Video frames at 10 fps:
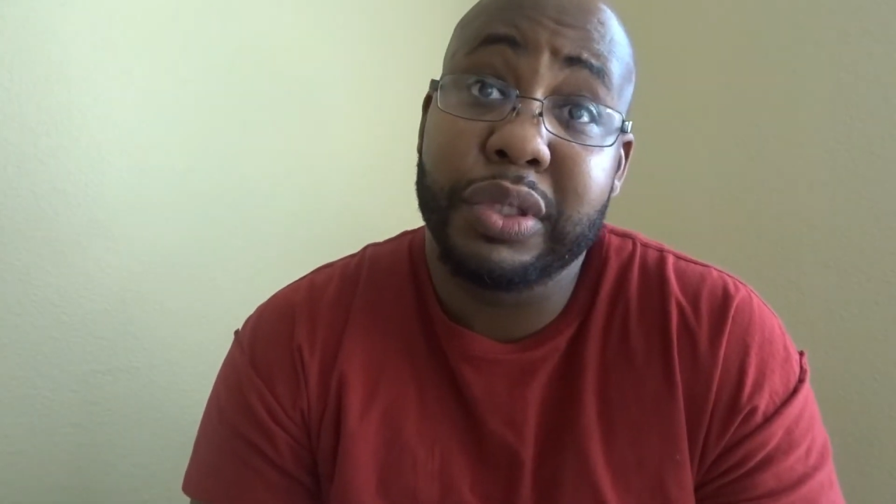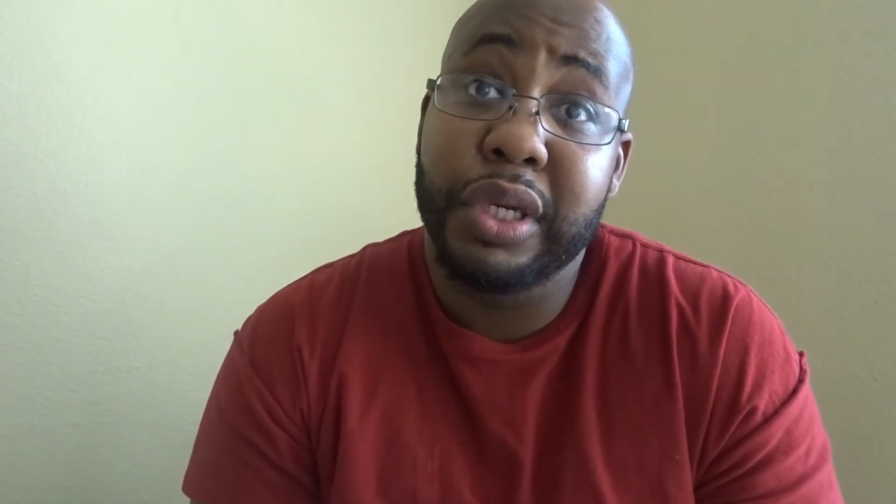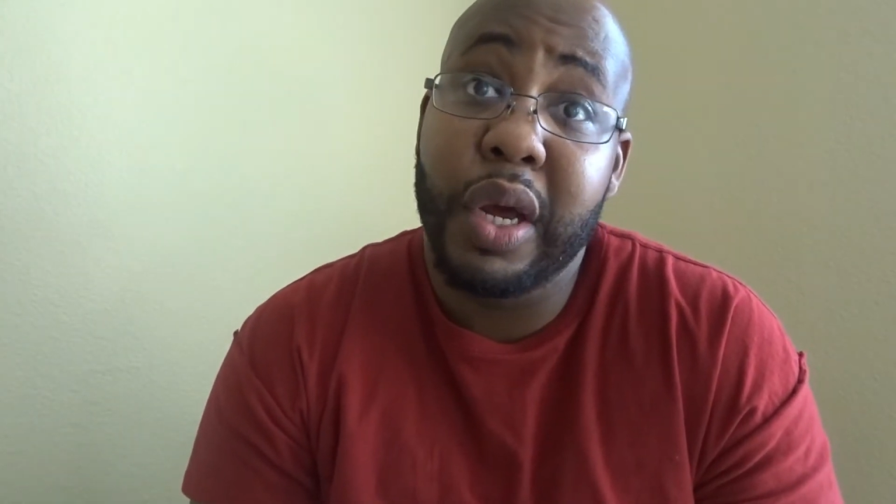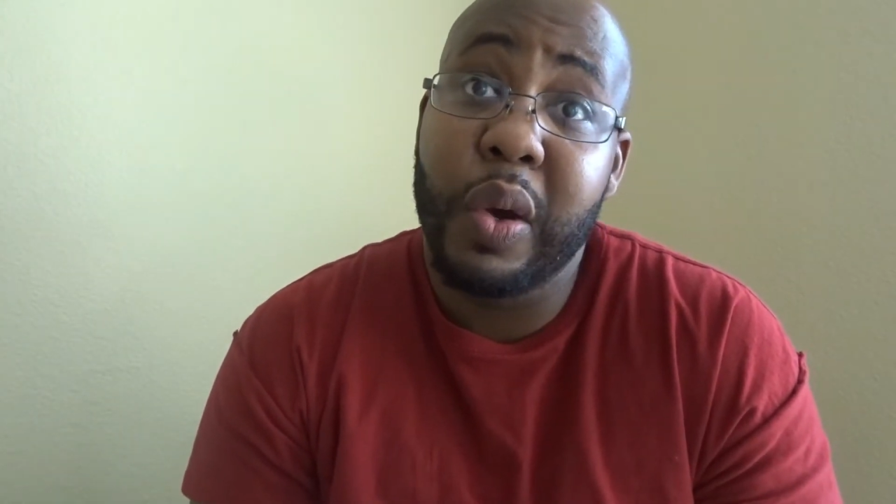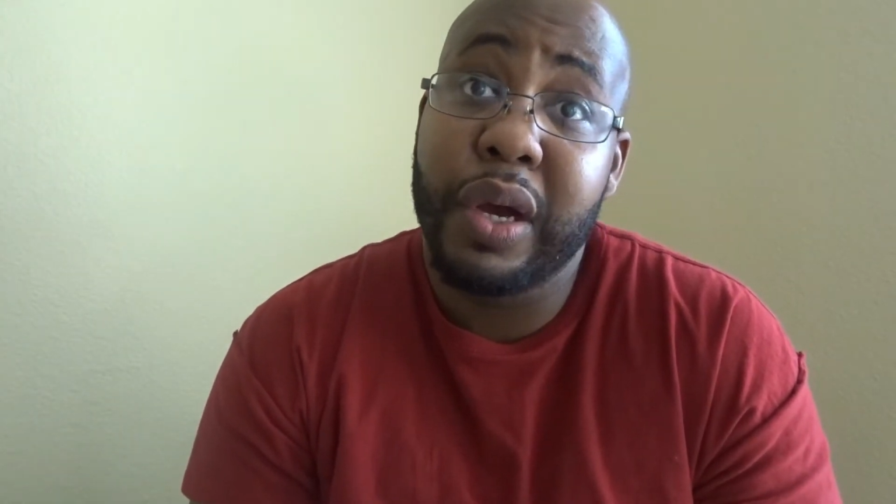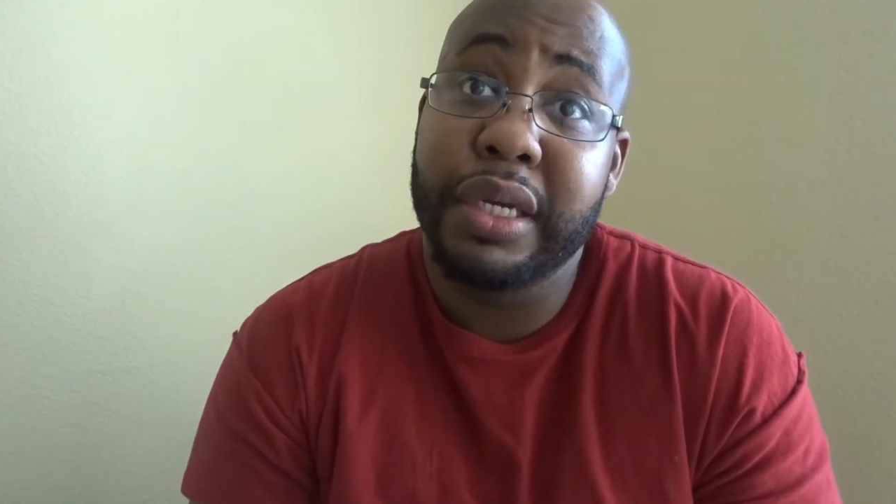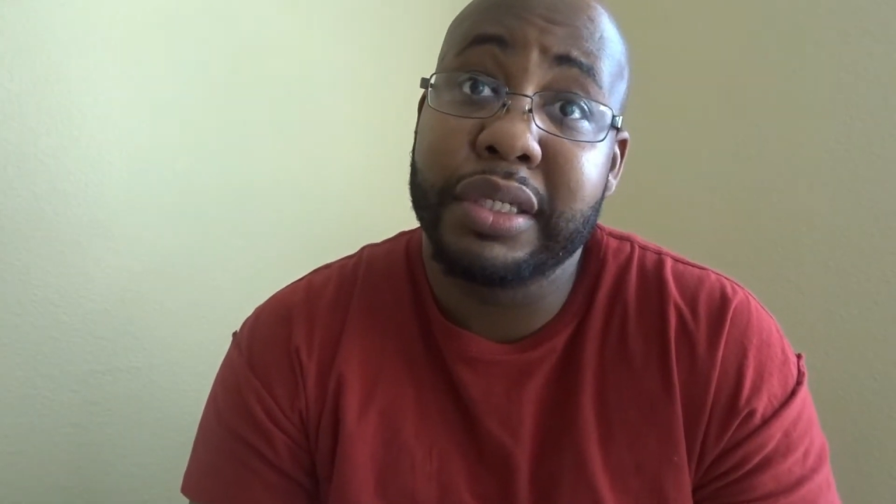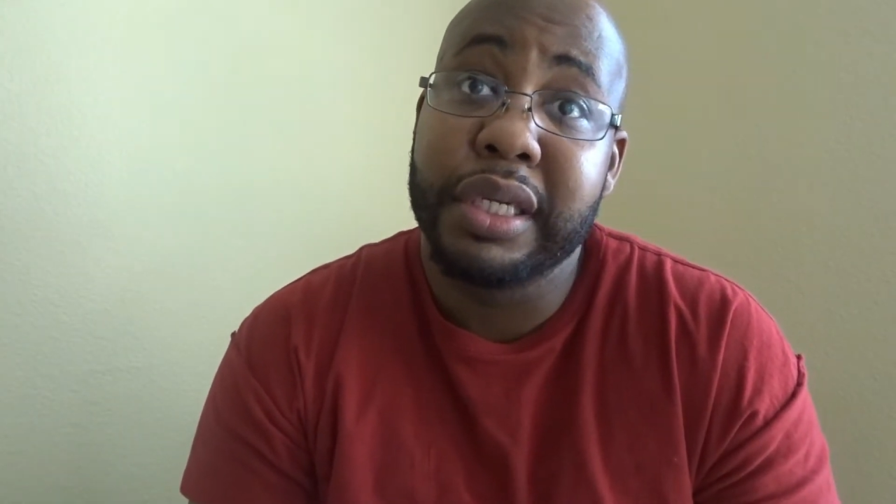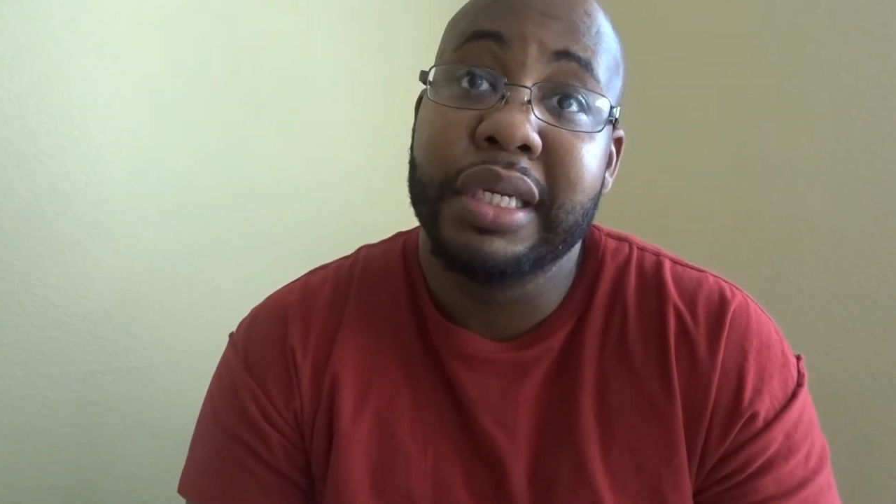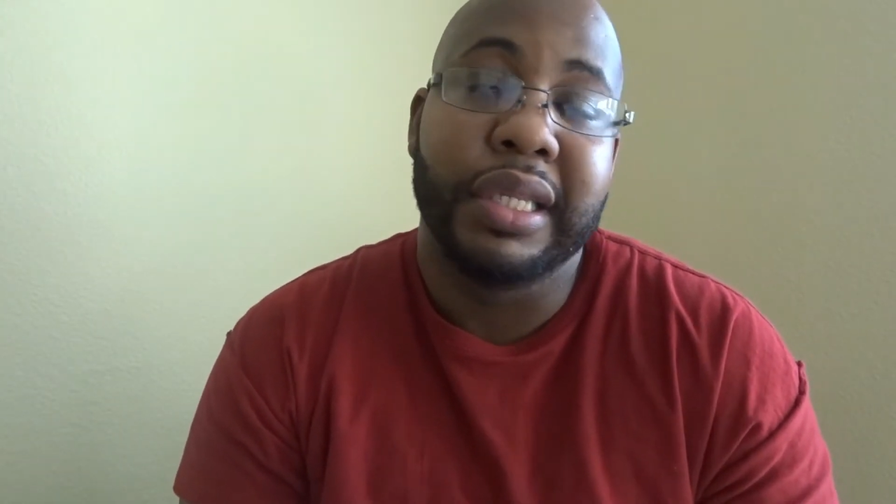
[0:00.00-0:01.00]

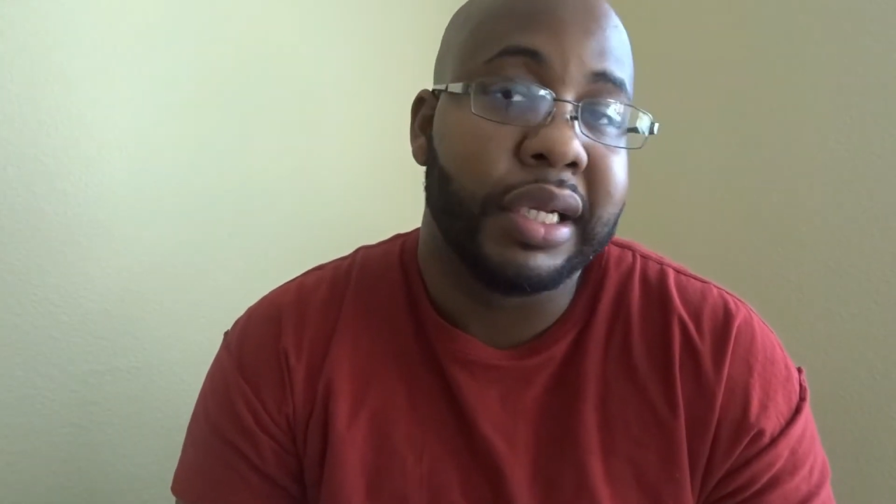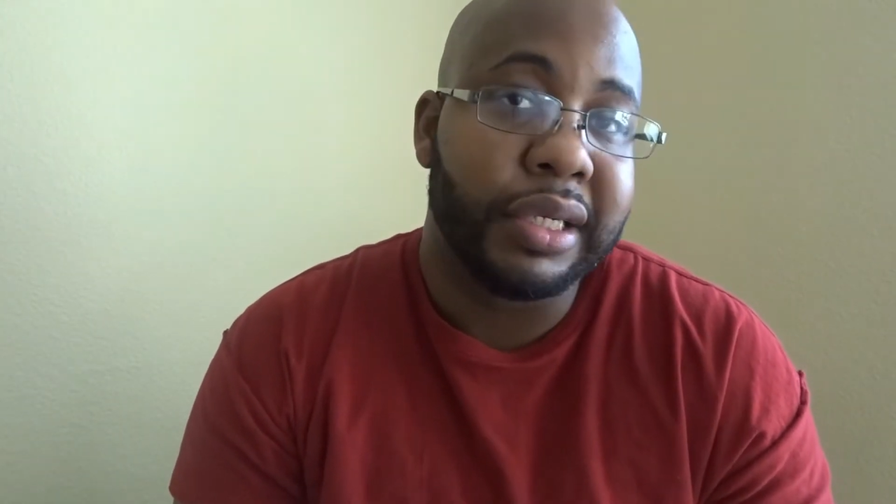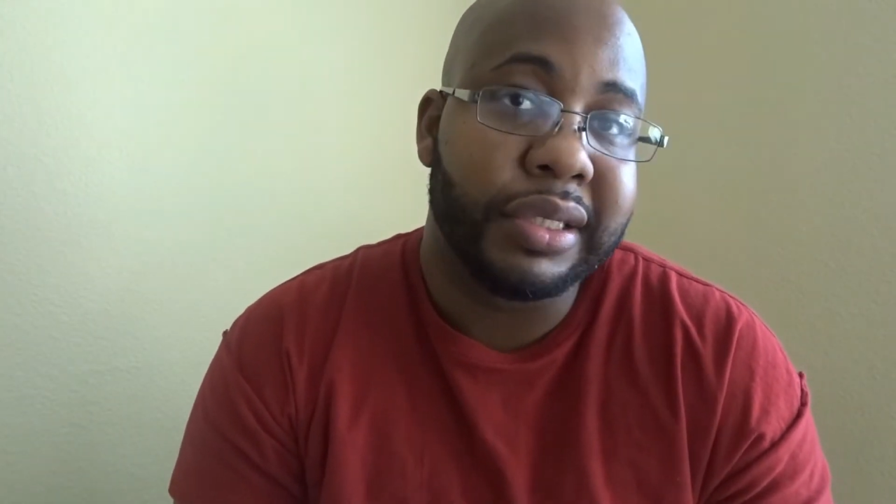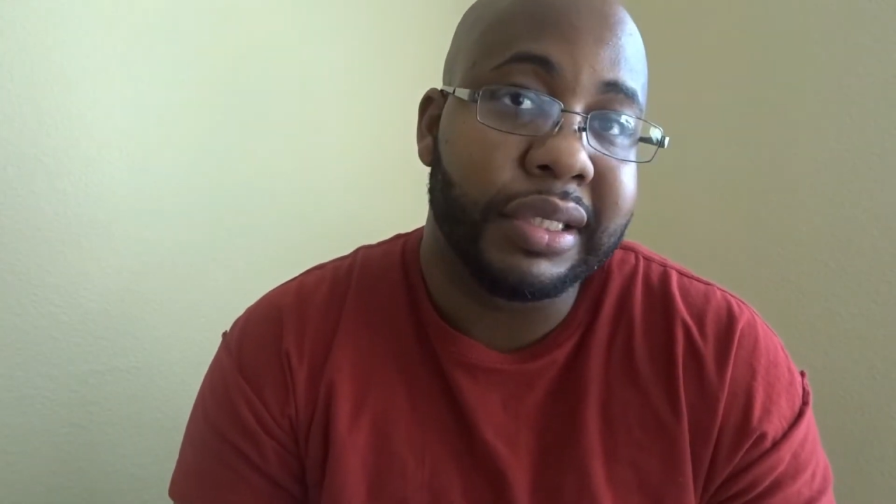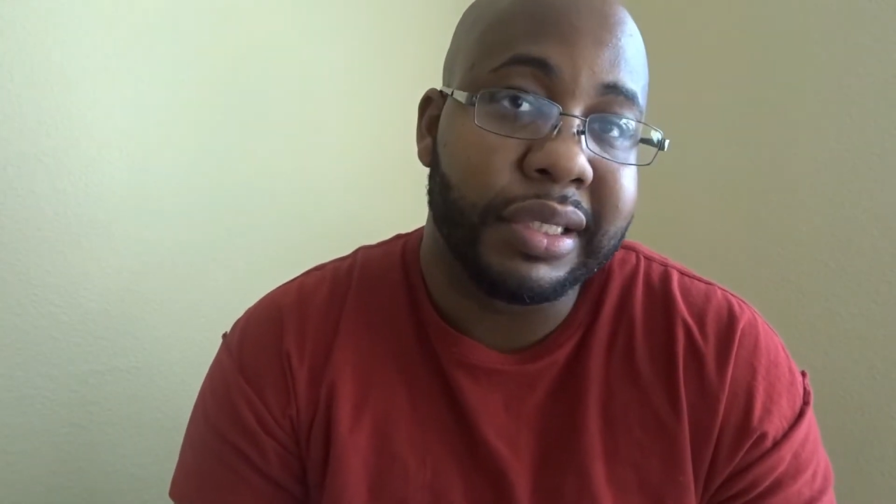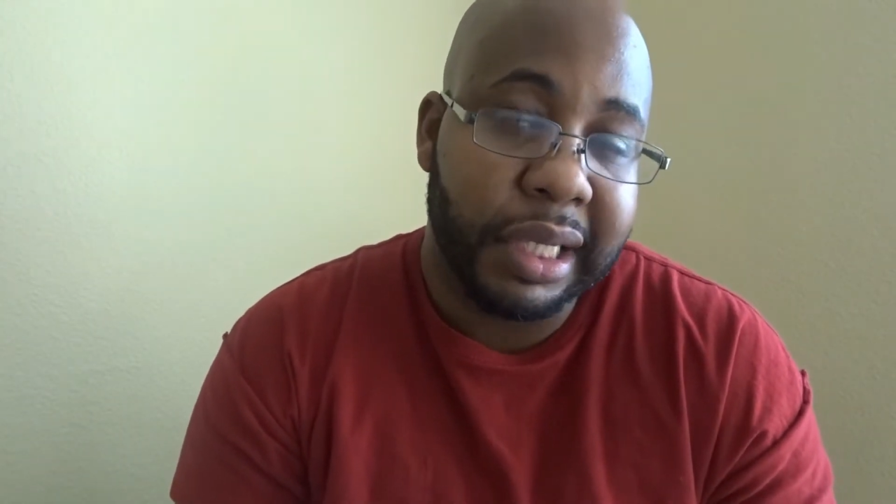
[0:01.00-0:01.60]
because there's